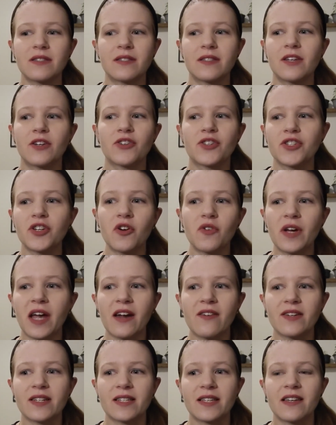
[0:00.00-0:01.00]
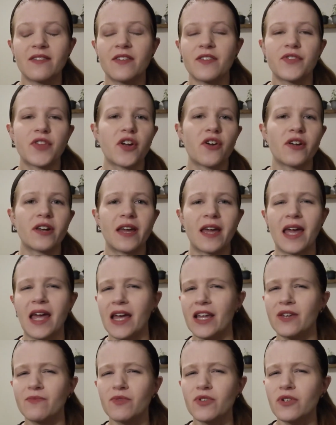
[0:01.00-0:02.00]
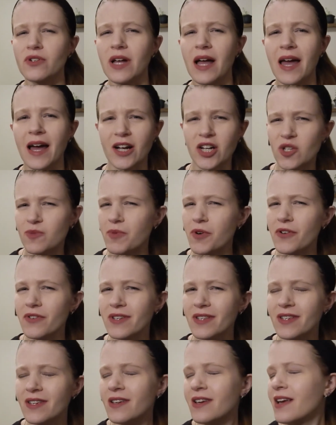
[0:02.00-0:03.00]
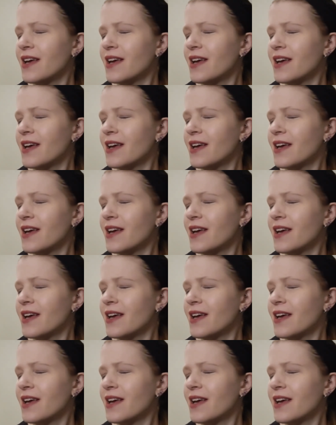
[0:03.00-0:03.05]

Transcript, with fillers: there's no guarantee that they're an animal expert.